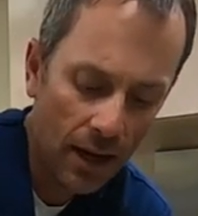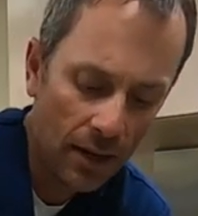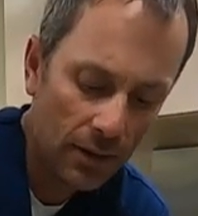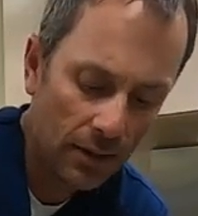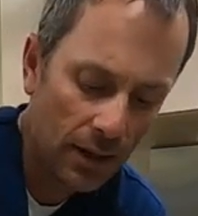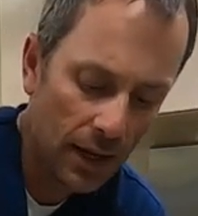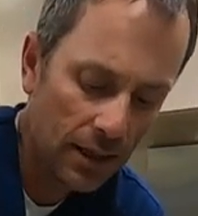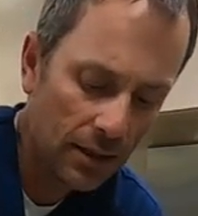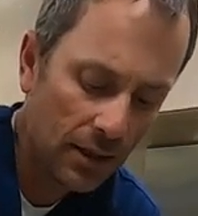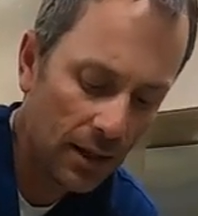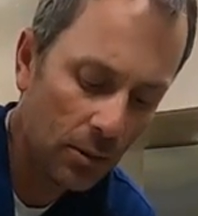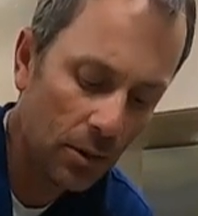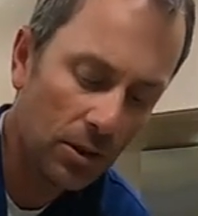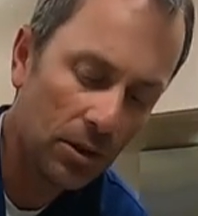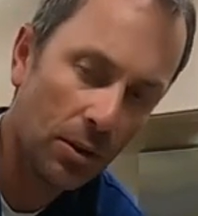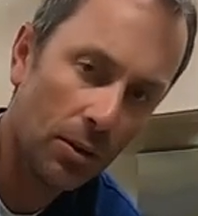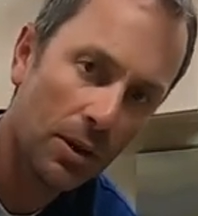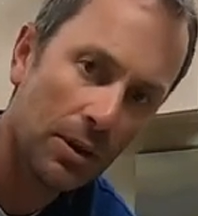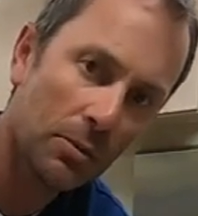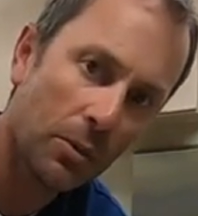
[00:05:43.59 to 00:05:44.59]
The next thing we
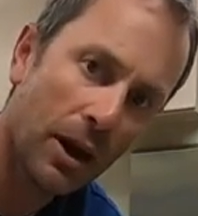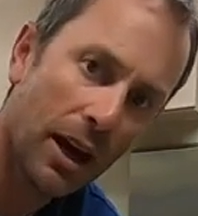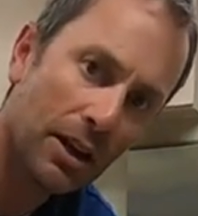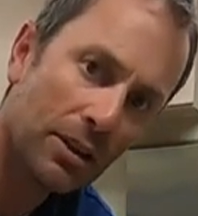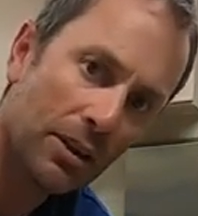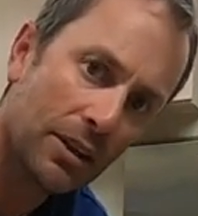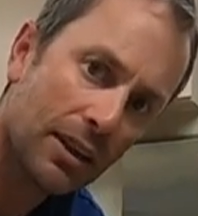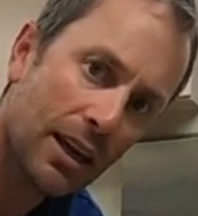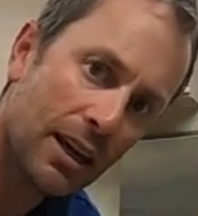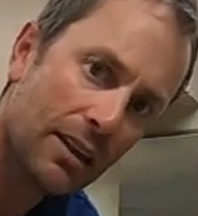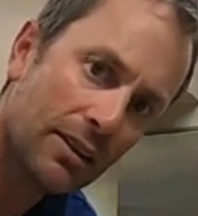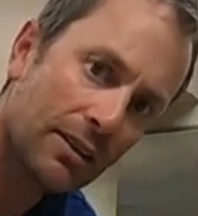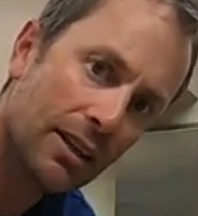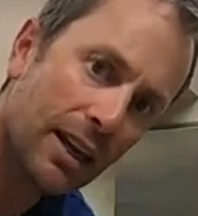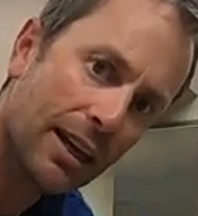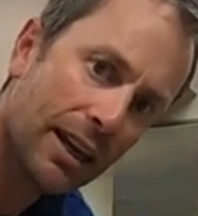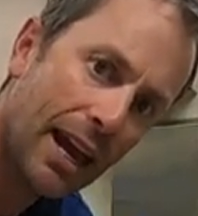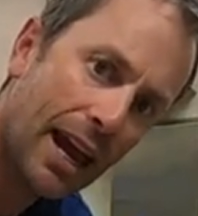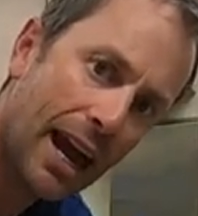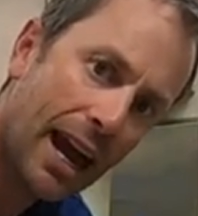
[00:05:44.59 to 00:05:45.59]
do is we actually take the
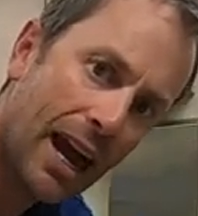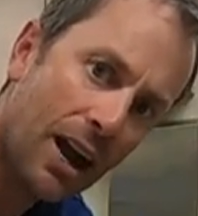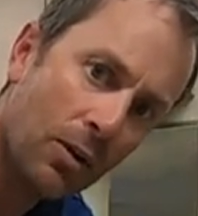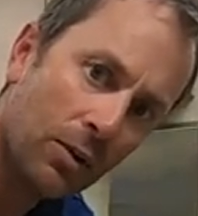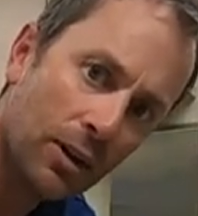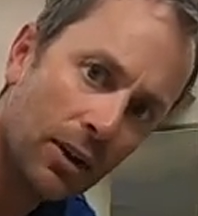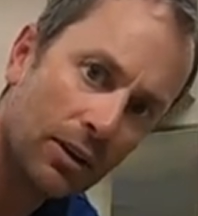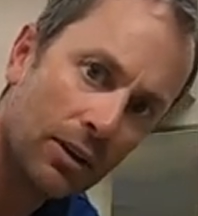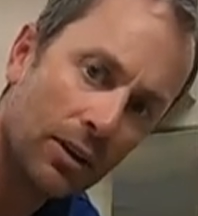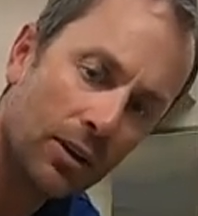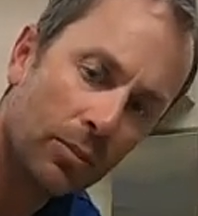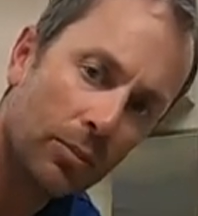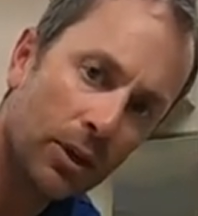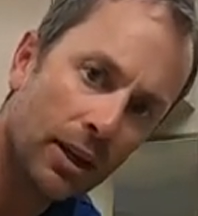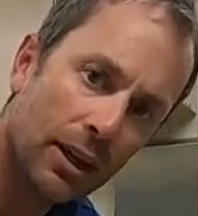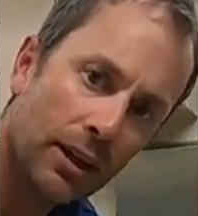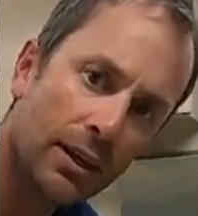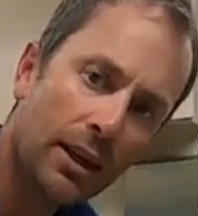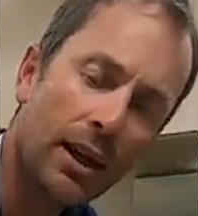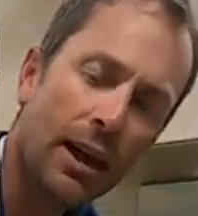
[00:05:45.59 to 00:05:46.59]
leg out a little
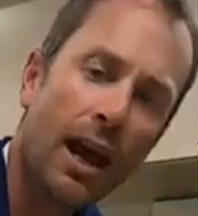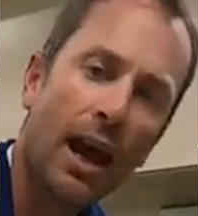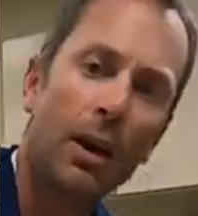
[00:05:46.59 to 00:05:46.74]
bit